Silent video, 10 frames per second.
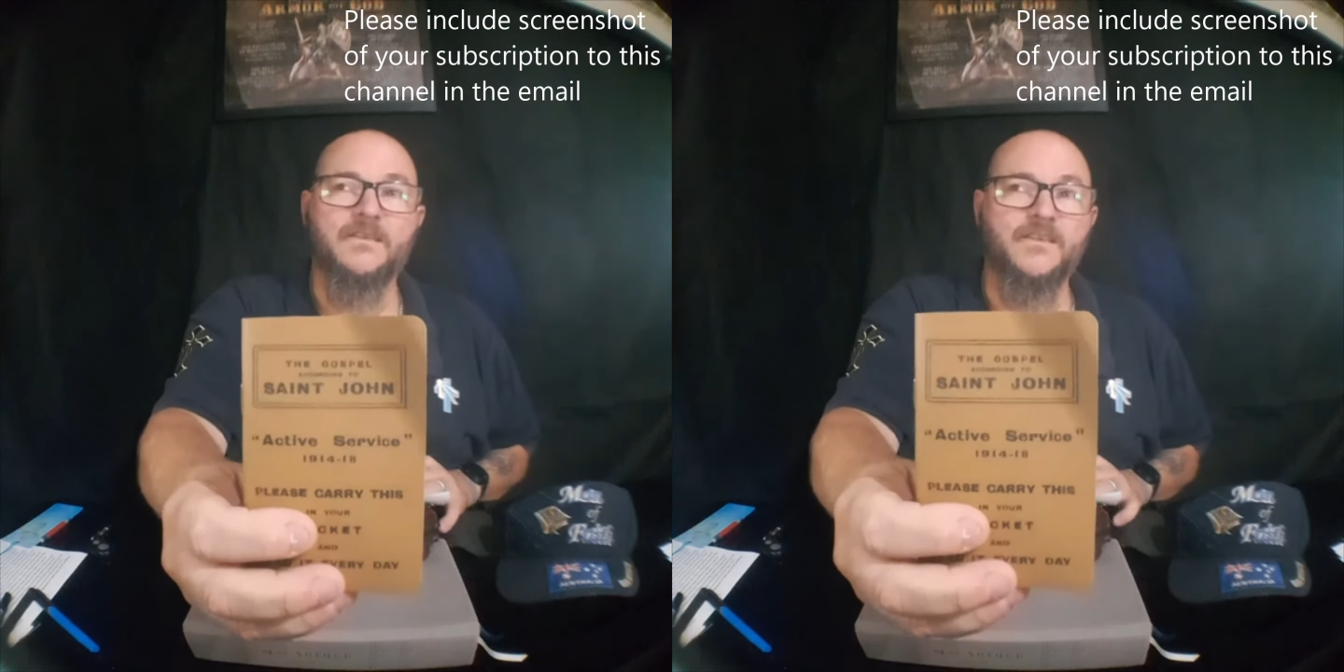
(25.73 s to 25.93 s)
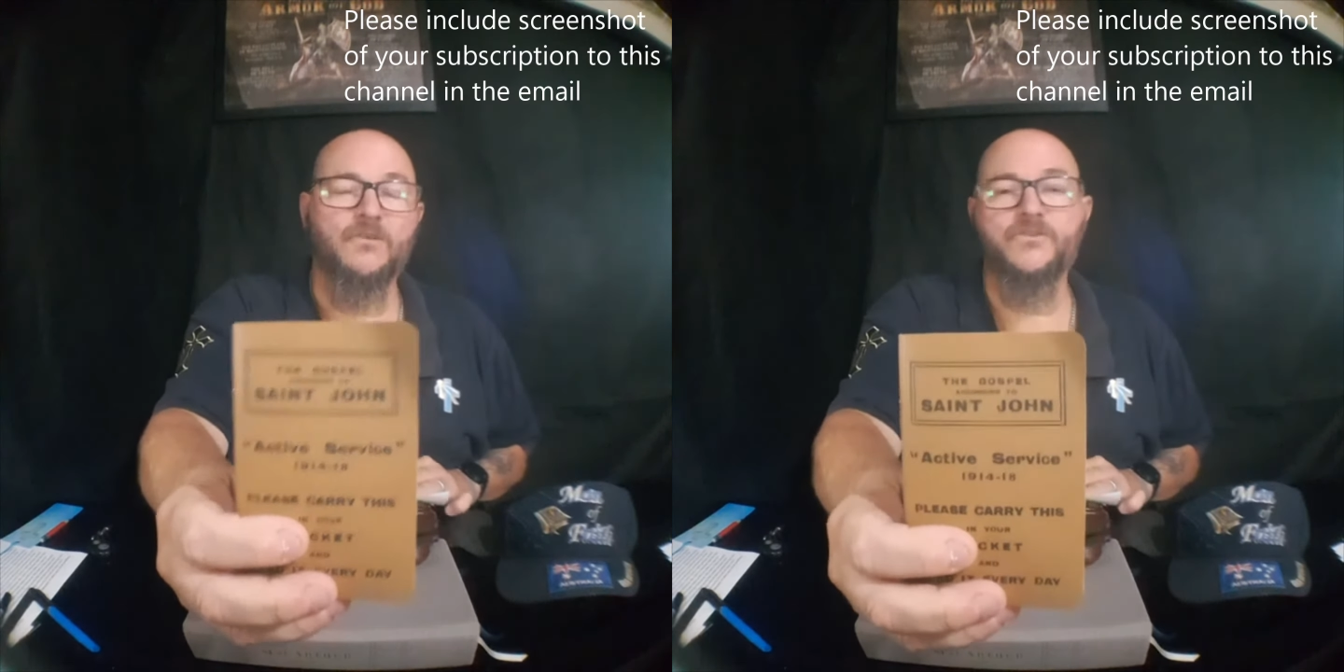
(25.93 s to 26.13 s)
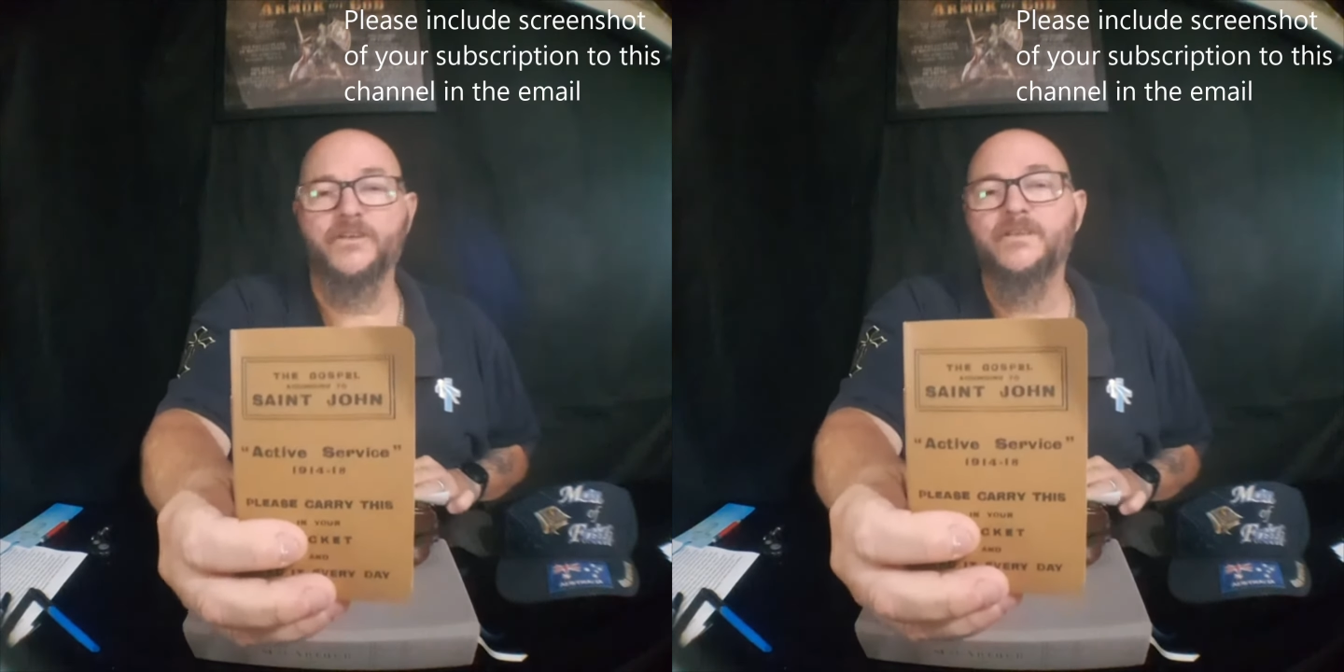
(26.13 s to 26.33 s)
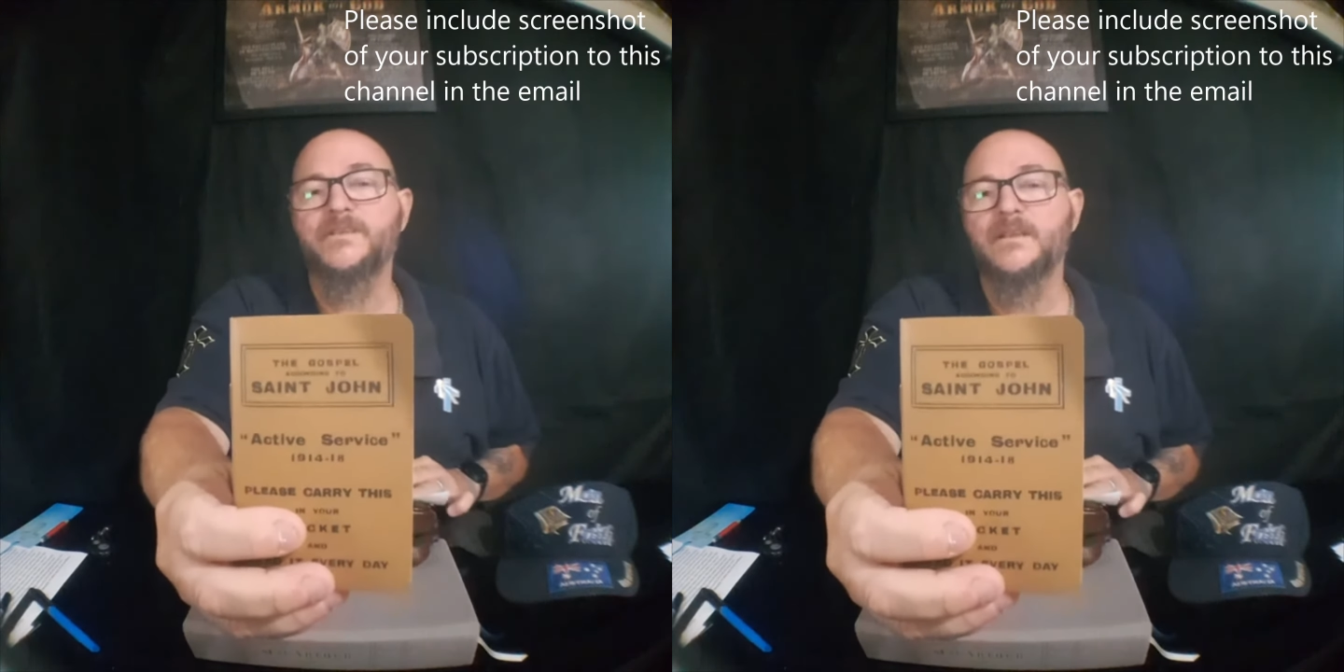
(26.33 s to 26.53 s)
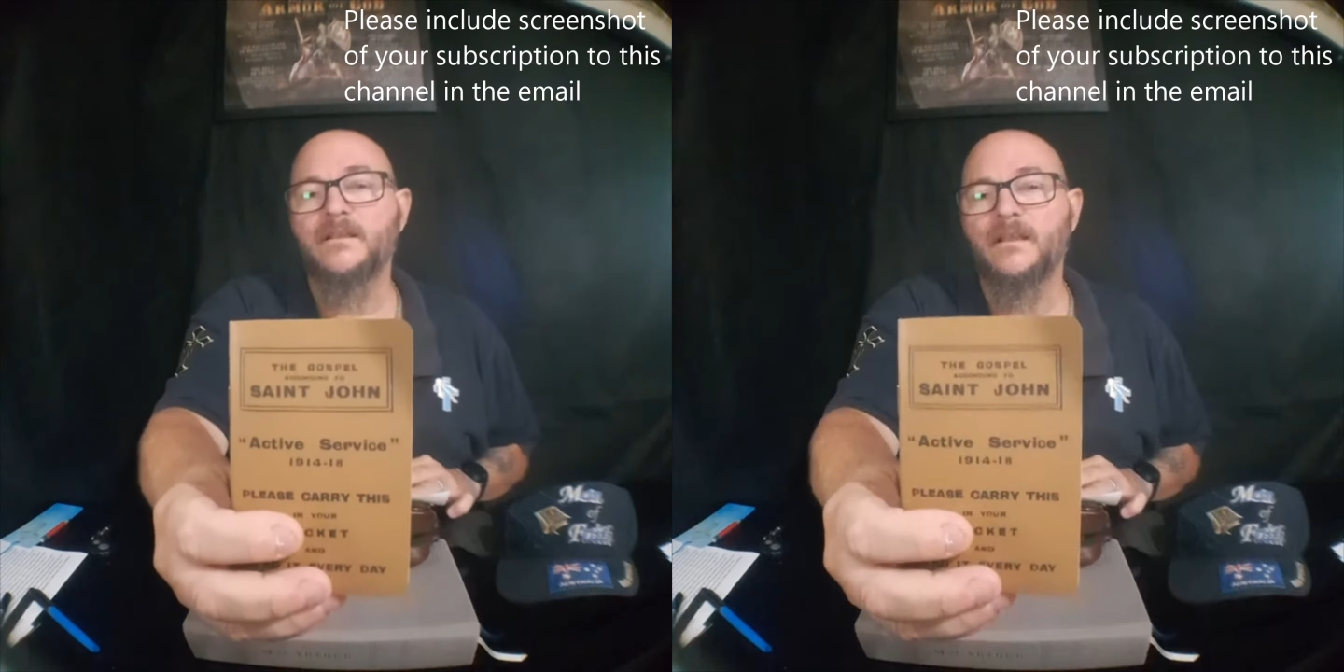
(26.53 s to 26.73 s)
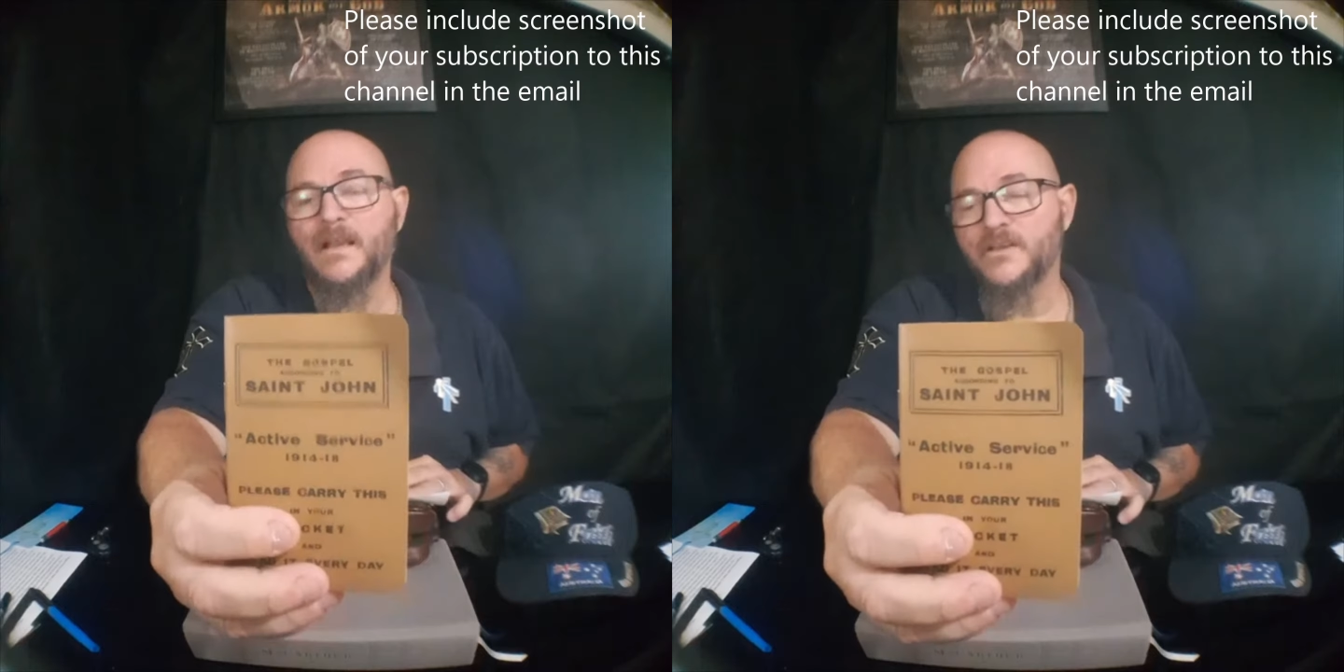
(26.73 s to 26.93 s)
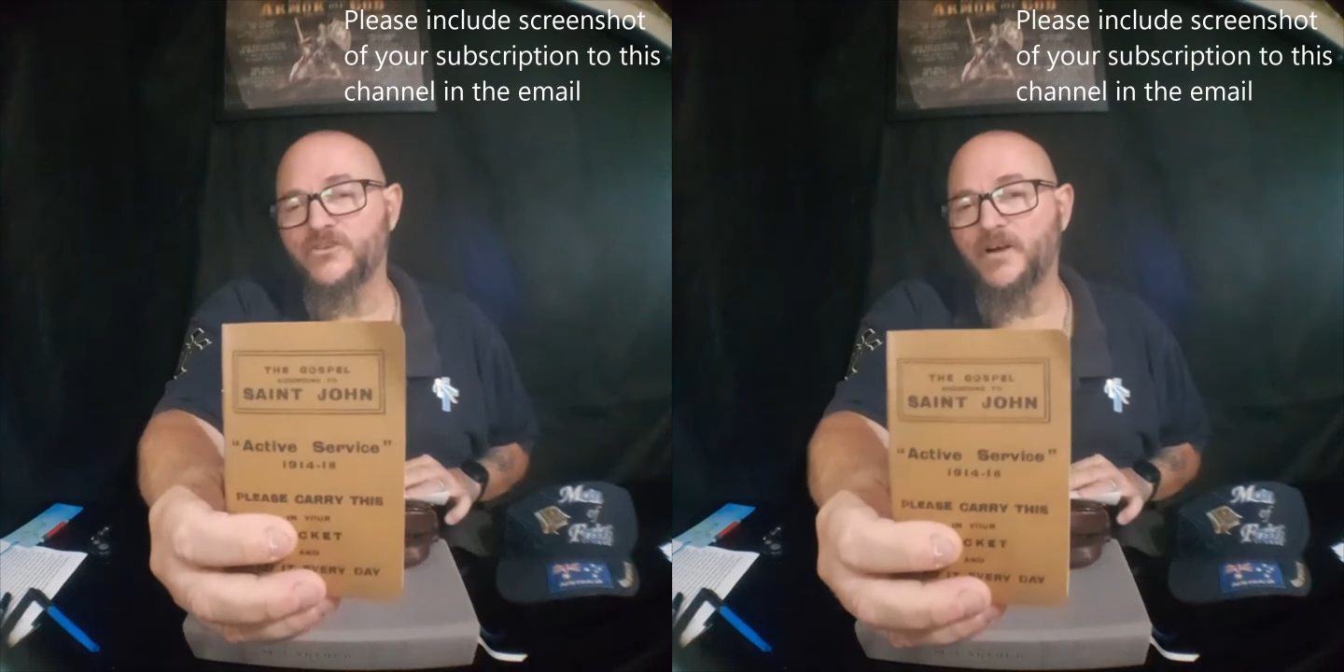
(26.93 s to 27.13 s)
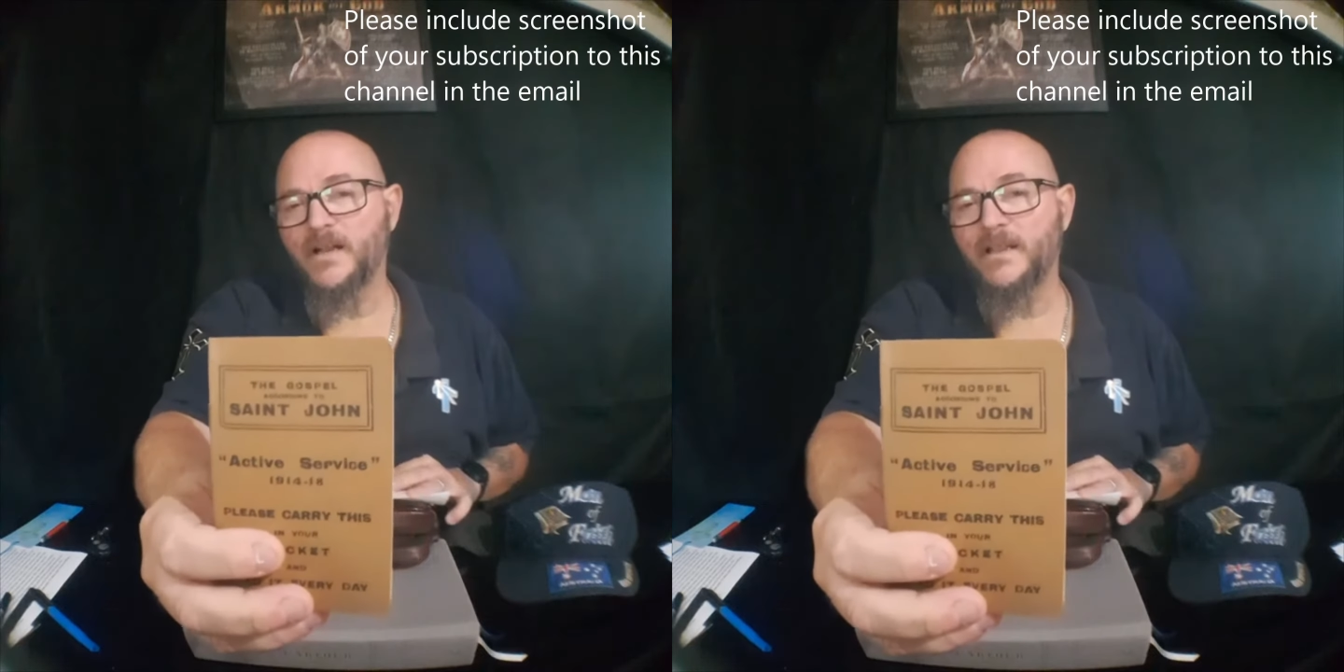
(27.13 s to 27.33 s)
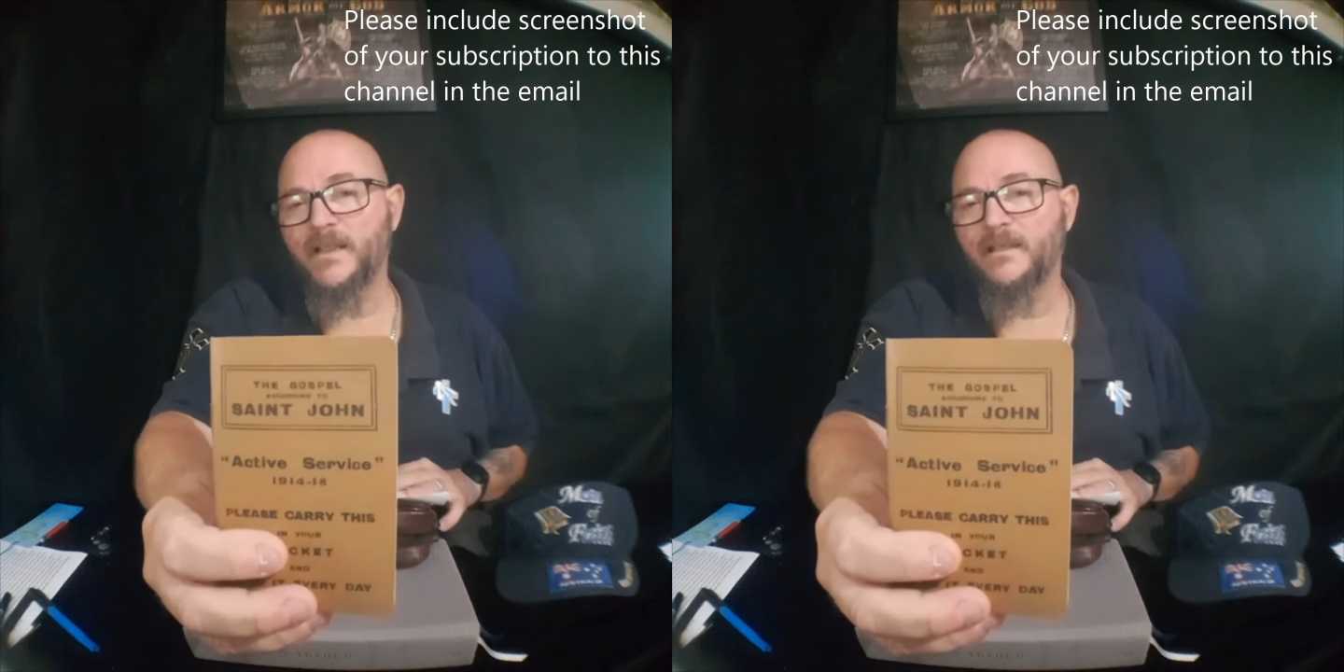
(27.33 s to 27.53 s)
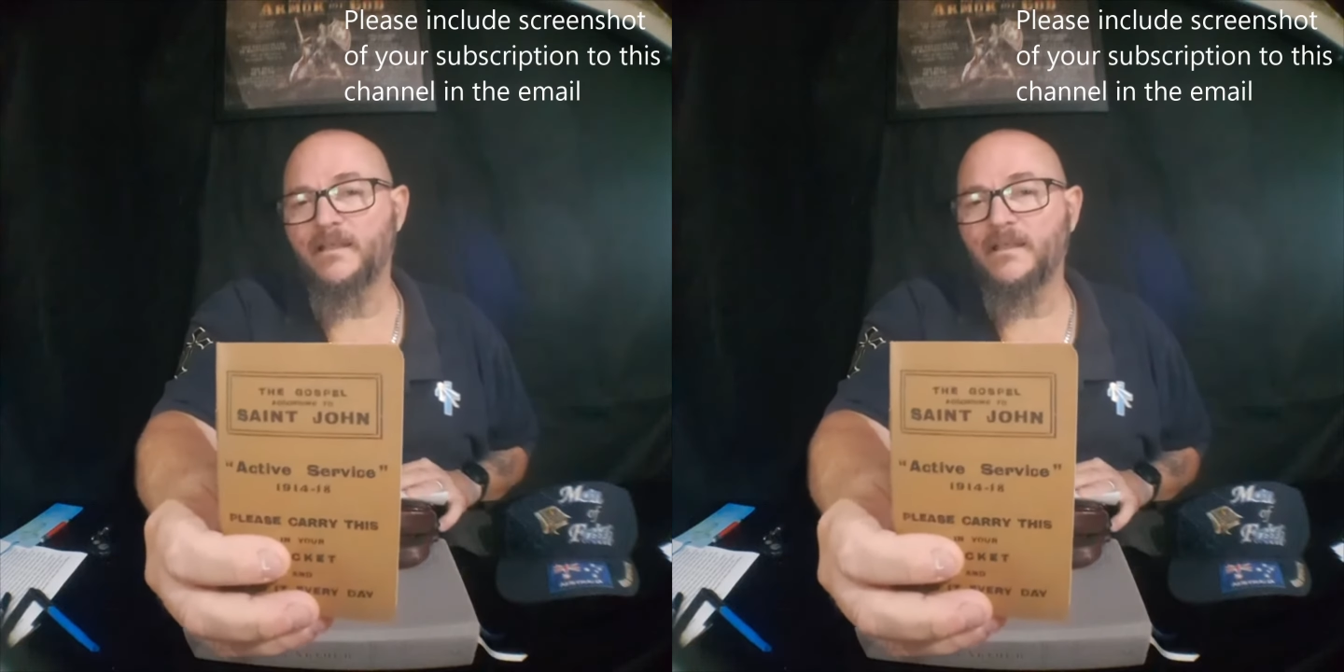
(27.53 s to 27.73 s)
soldiers in
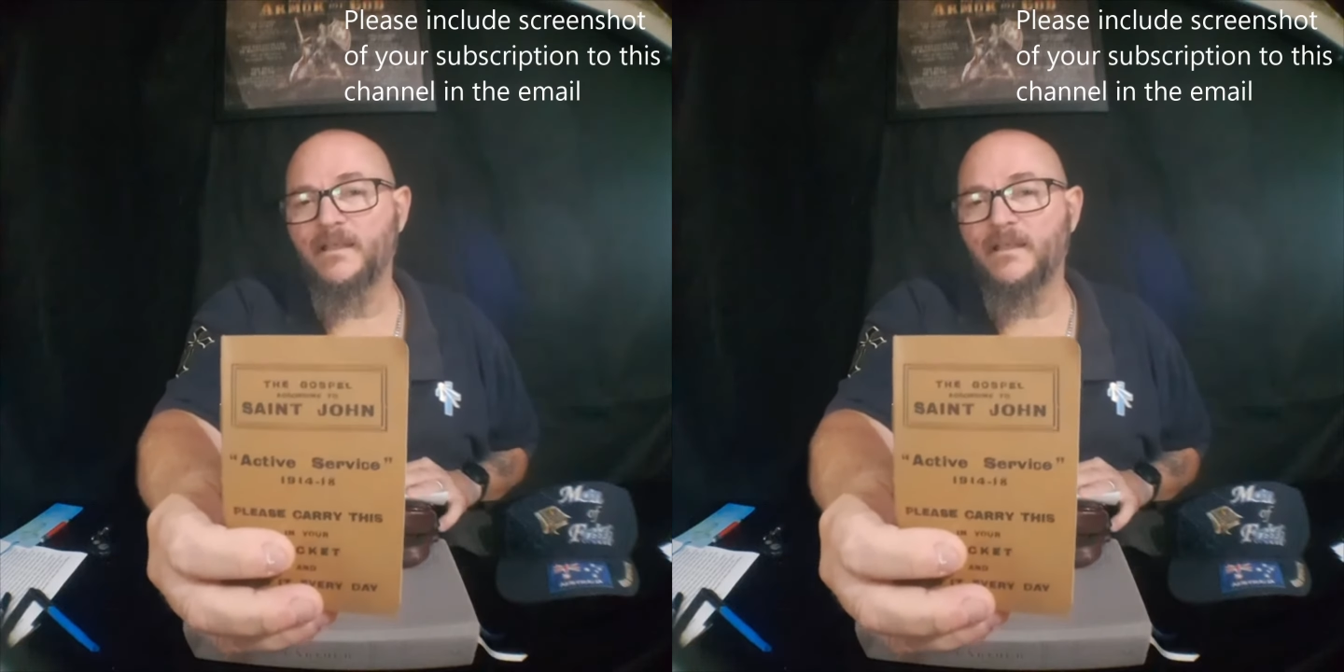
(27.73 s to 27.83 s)
Australia